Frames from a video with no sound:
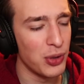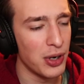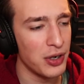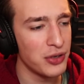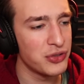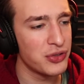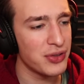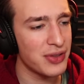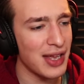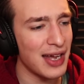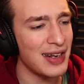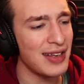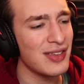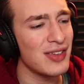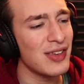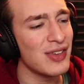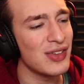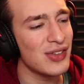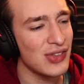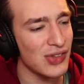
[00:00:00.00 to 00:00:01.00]
hundred. That is
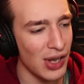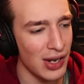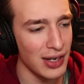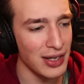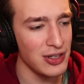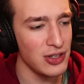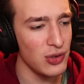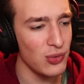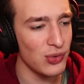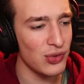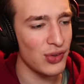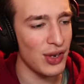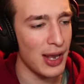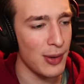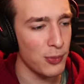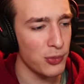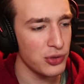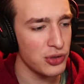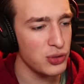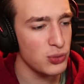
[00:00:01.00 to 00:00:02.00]
a solid
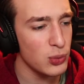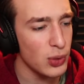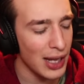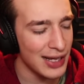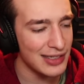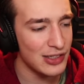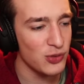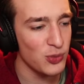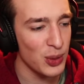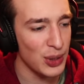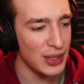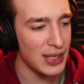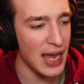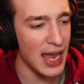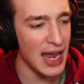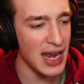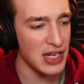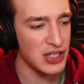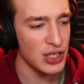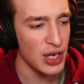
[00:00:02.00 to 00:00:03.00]
username. Would you like to
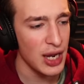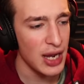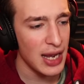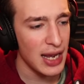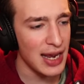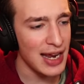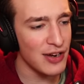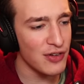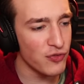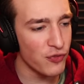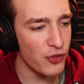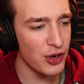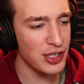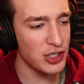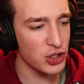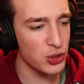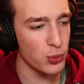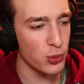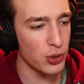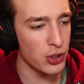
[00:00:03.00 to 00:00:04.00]
engage in
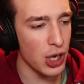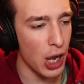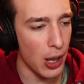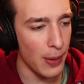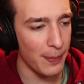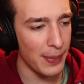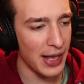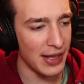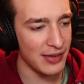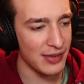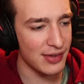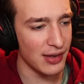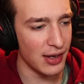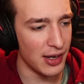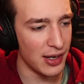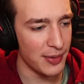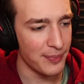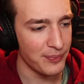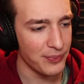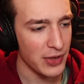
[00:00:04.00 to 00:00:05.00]
ritual combat,
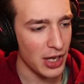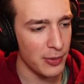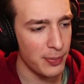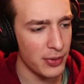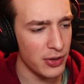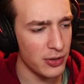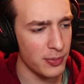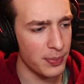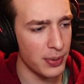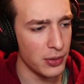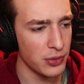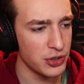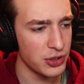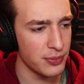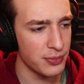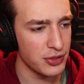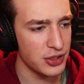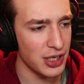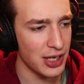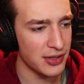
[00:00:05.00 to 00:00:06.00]
sir? I put the potion
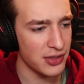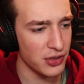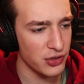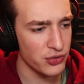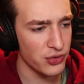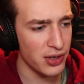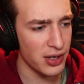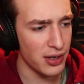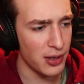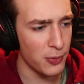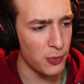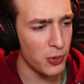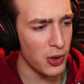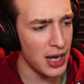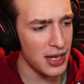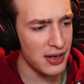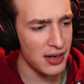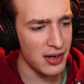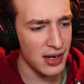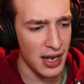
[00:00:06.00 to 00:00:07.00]
projectile trail on.
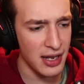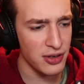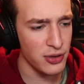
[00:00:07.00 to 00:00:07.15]
Why did I